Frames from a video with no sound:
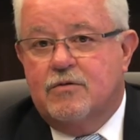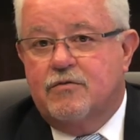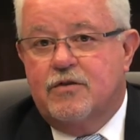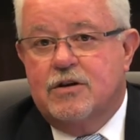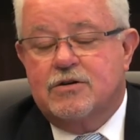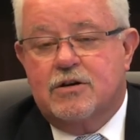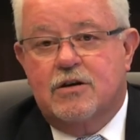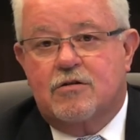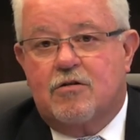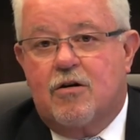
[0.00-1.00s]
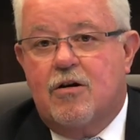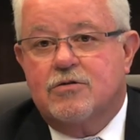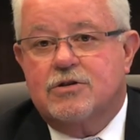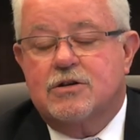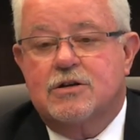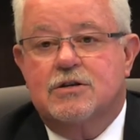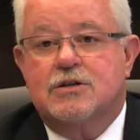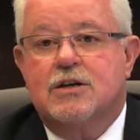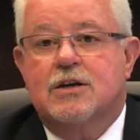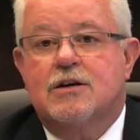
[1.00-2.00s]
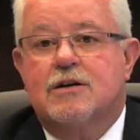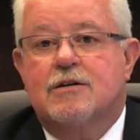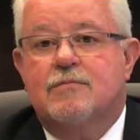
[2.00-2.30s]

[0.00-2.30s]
with Fieldstown crossings and